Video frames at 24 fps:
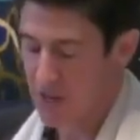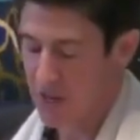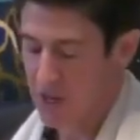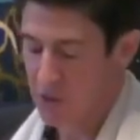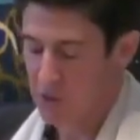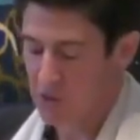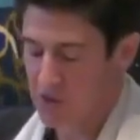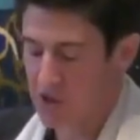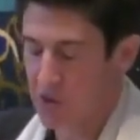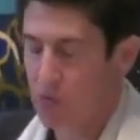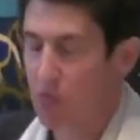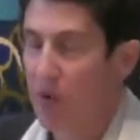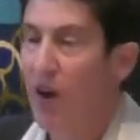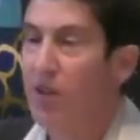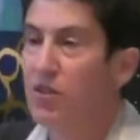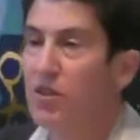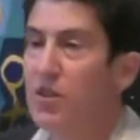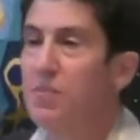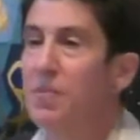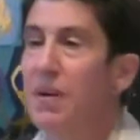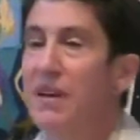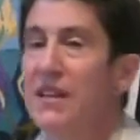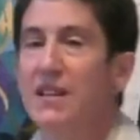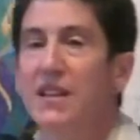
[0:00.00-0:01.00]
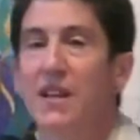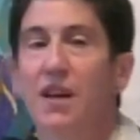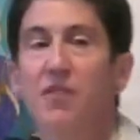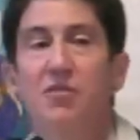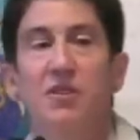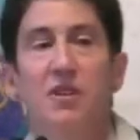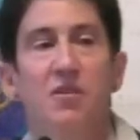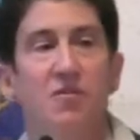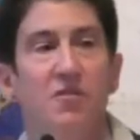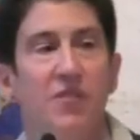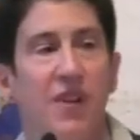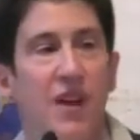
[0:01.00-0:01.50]
We're surrounded by
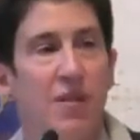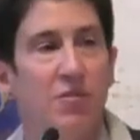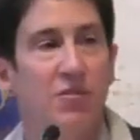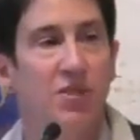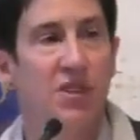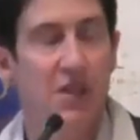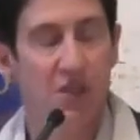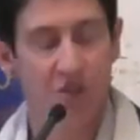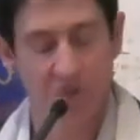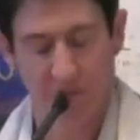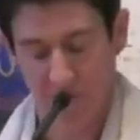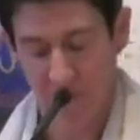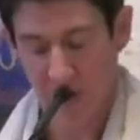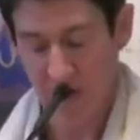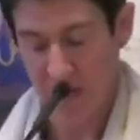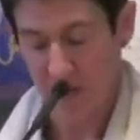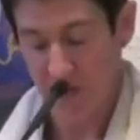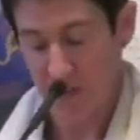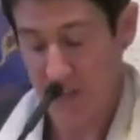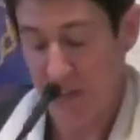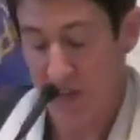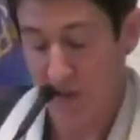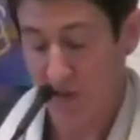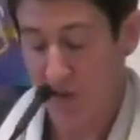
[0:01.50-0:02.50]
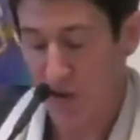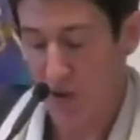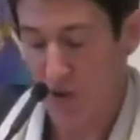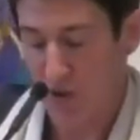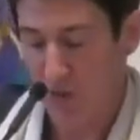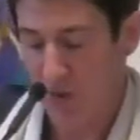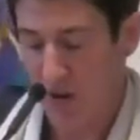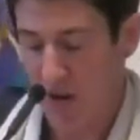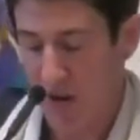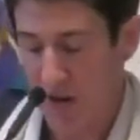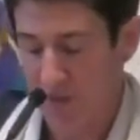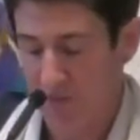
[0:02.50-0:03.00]
loving family and friends in our
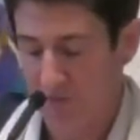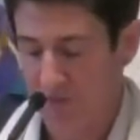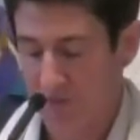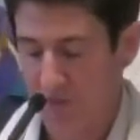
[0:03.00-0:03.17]
Torah.